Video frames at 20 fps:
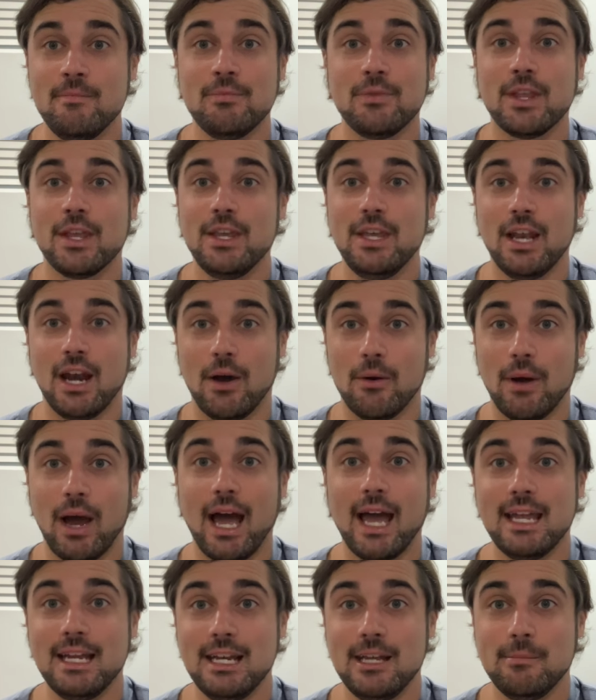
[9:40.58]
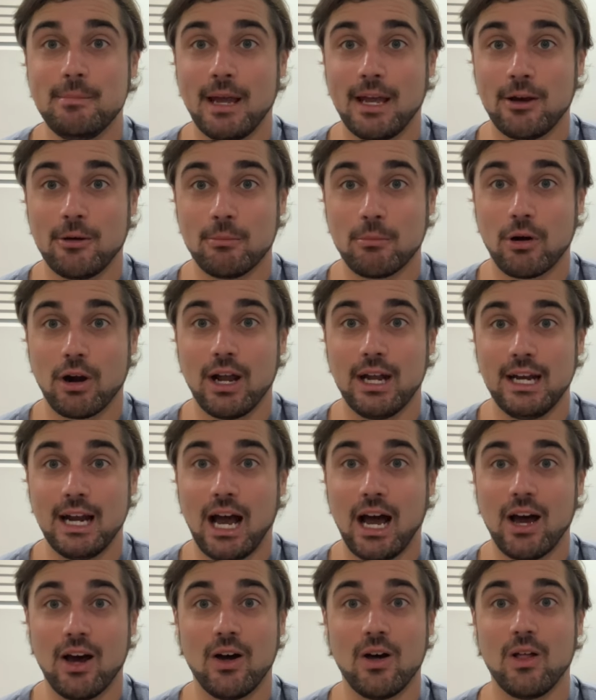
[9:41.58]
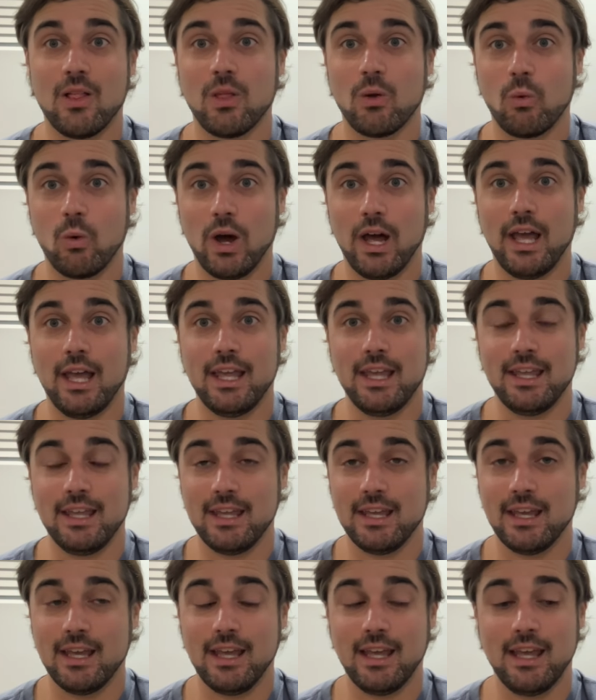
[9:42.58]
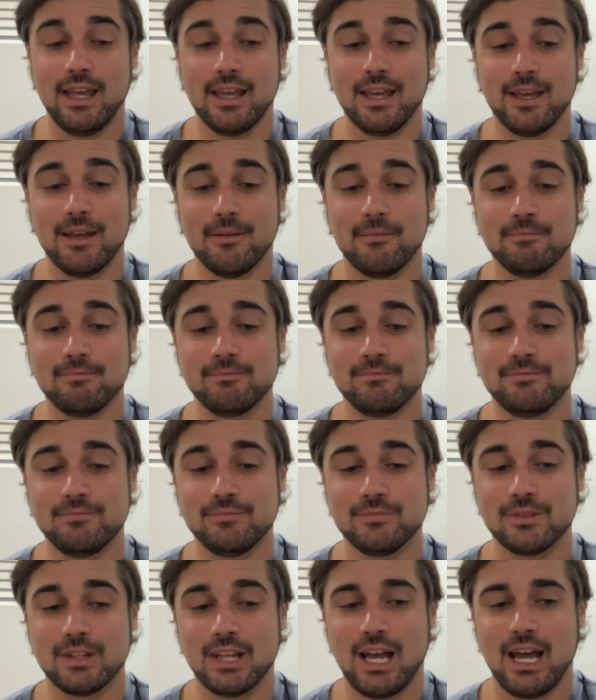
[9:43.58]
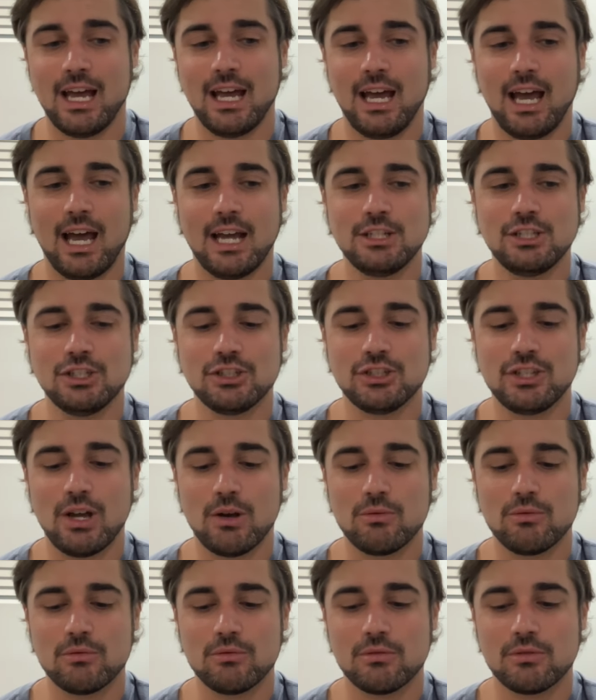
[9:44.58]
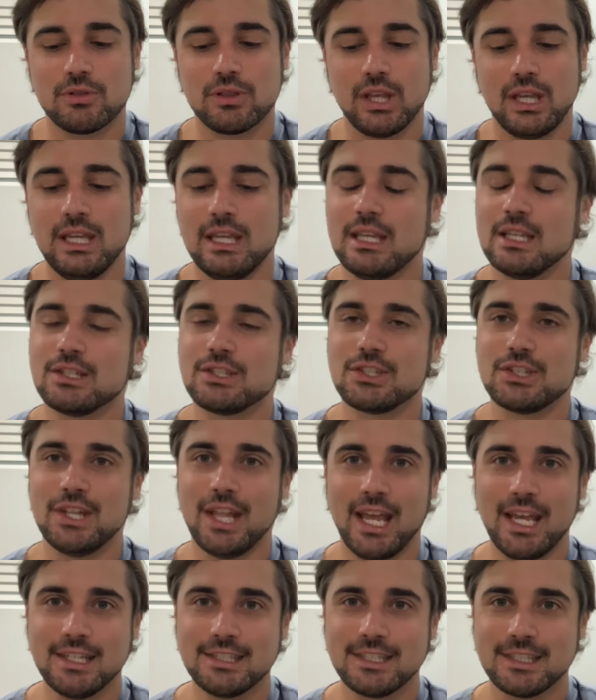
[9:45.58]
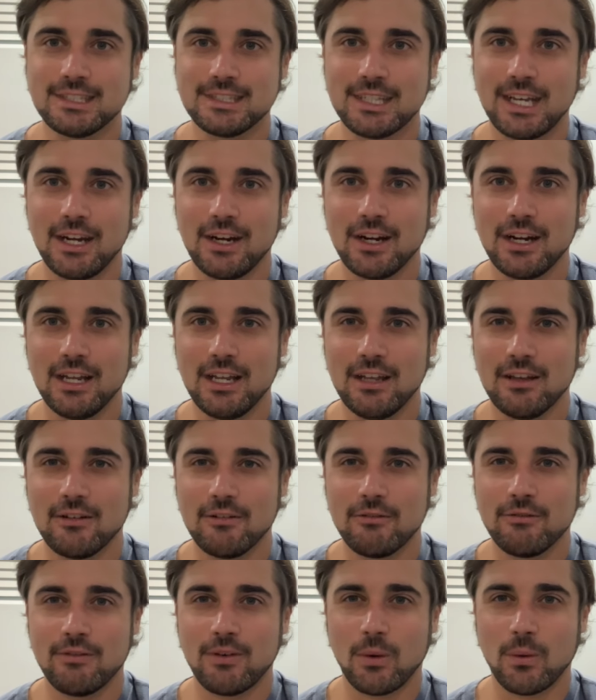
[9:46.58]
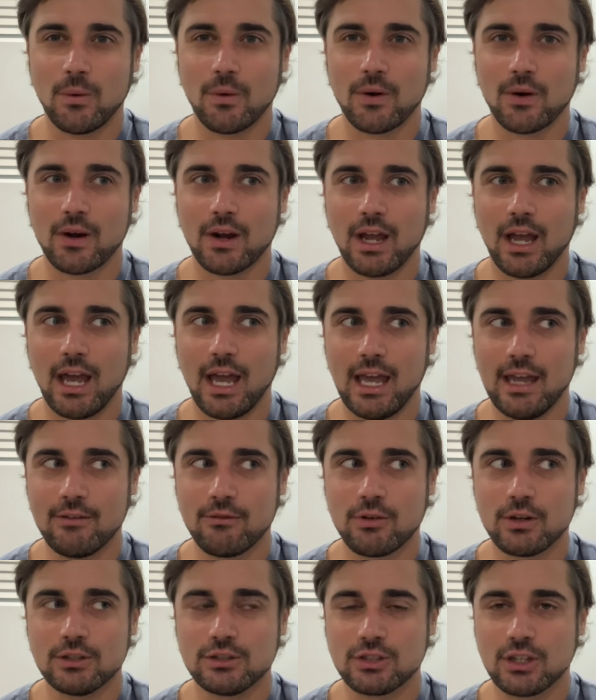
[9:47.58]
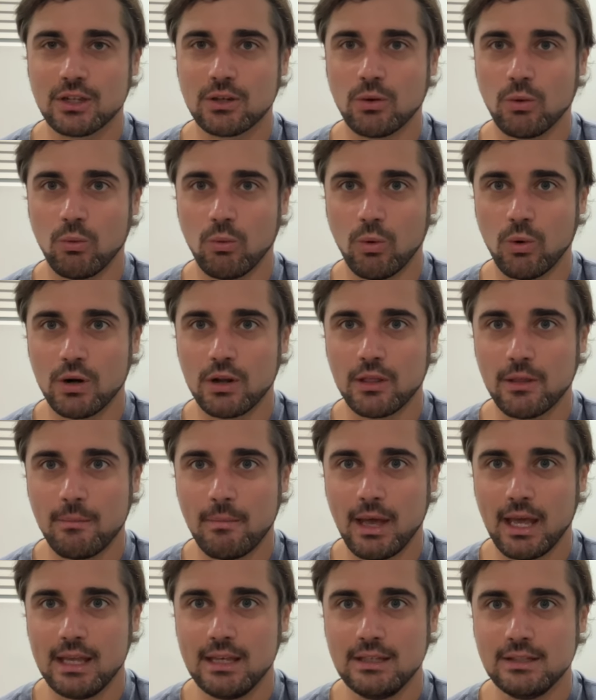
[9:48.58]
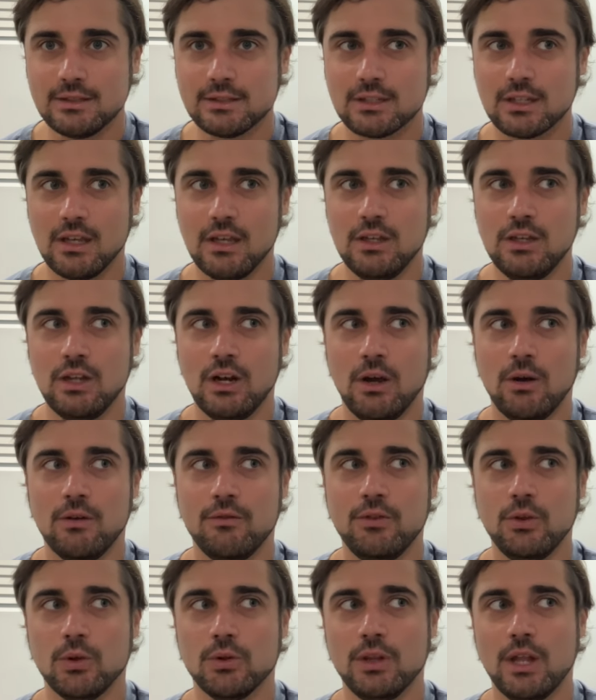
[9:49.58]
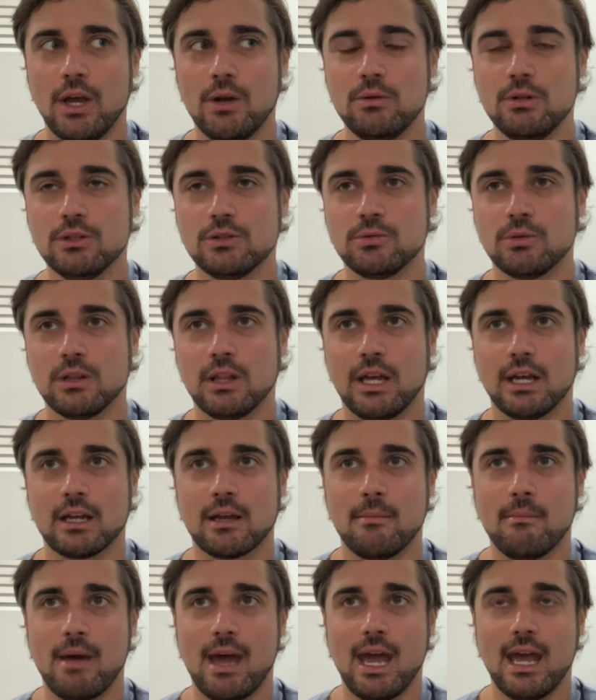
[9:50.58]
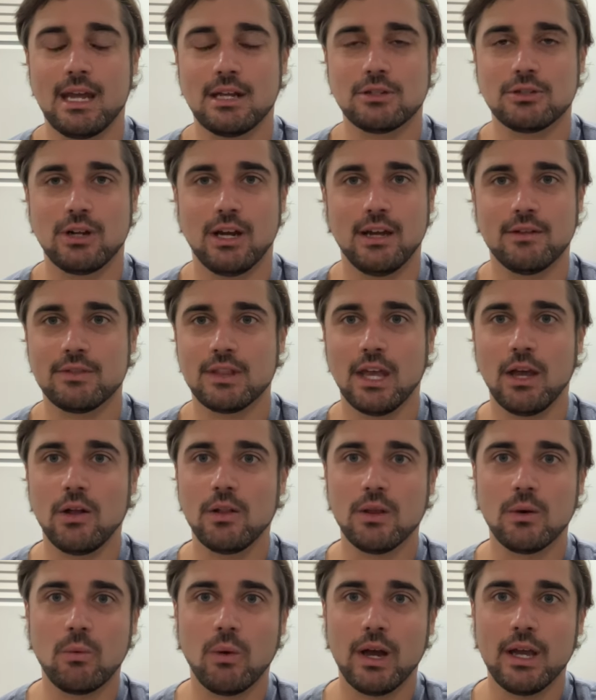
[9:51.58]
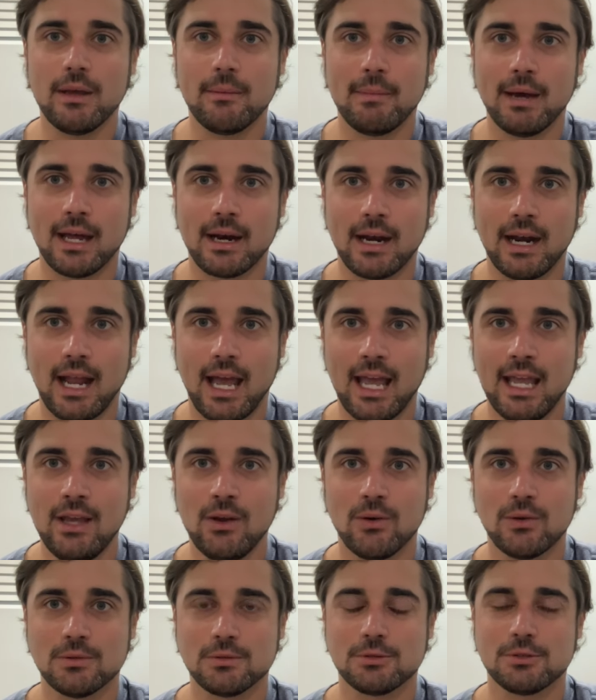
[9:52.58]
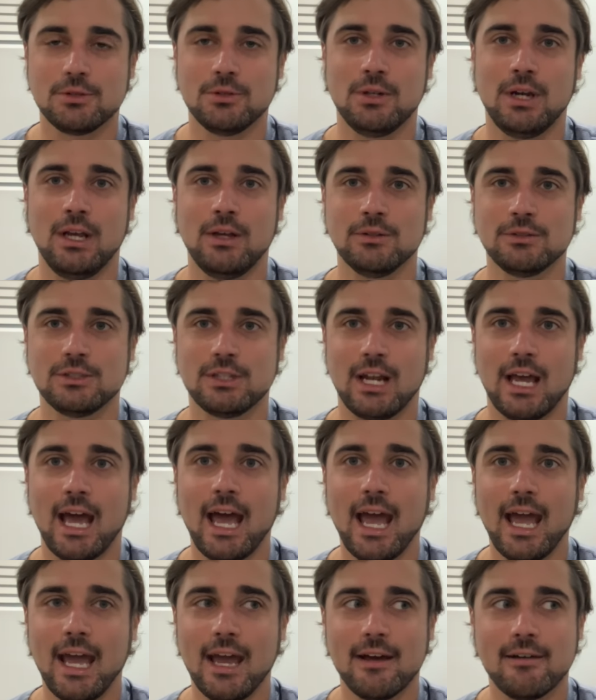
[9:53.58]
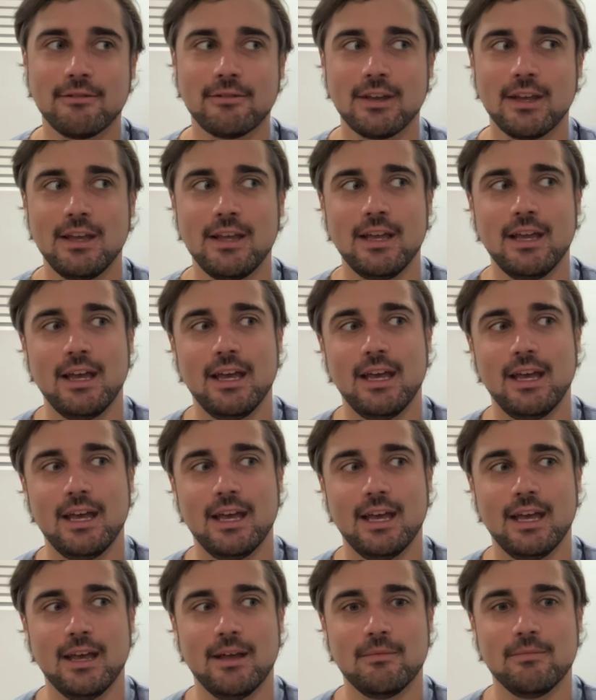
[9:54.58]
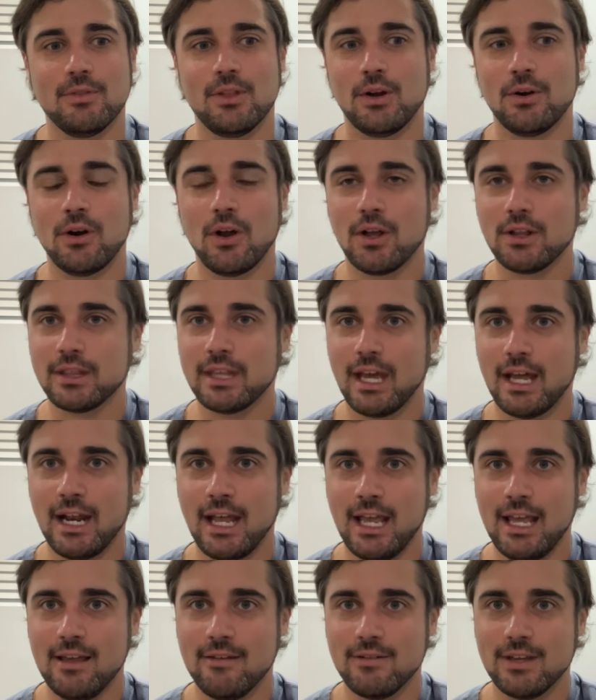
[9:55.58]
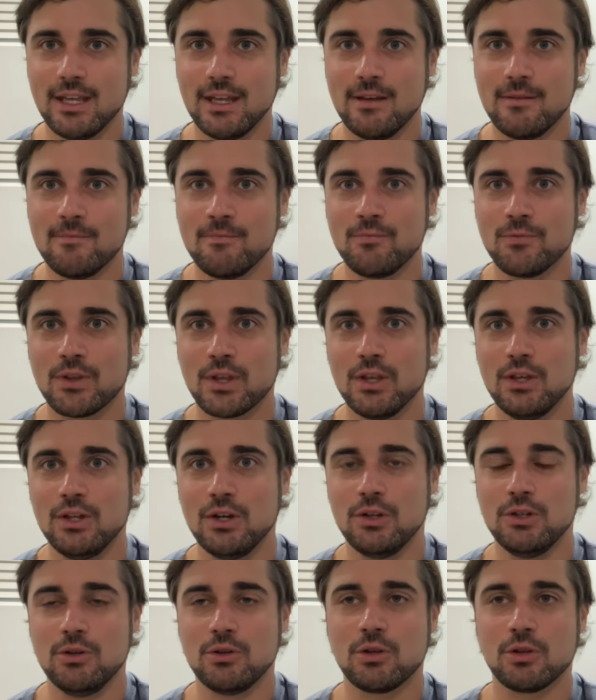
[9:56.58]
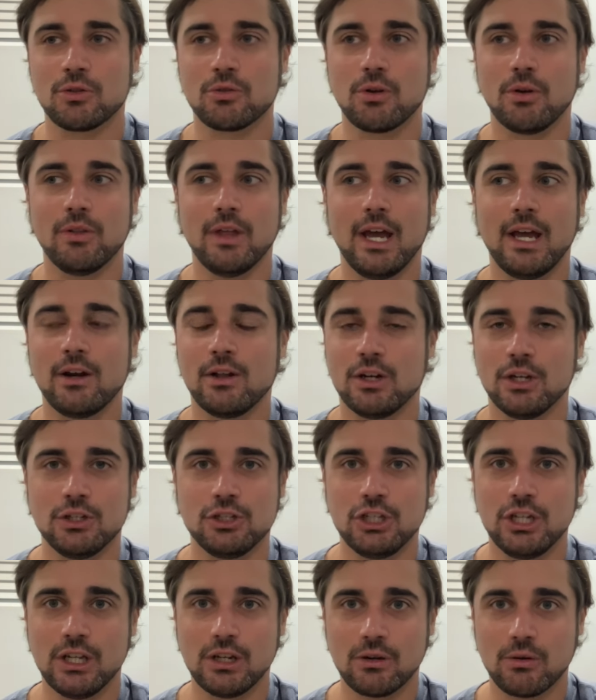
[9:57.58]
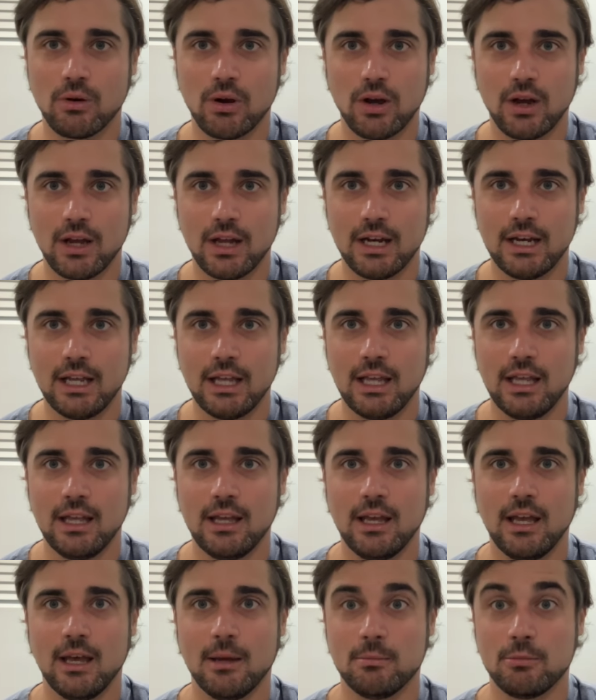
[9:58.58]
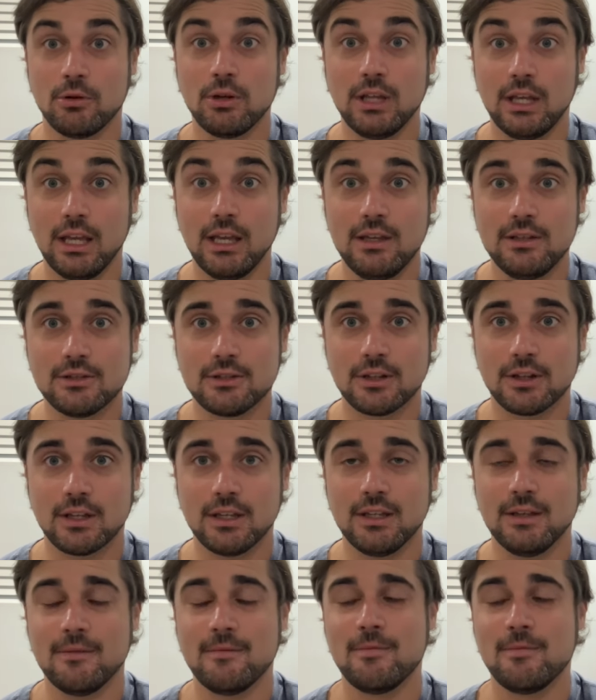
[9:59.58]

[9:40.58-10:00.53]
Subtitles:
you know, 80 pound braid all the way. I just don't think it's necessary for every single one of the baits. You know, if you'll notice with like a mag draft, they only weigh about 1 ounce to 1.5 ounces. They're not that heavy. You know, you can throw that on a jig rod pretty easily.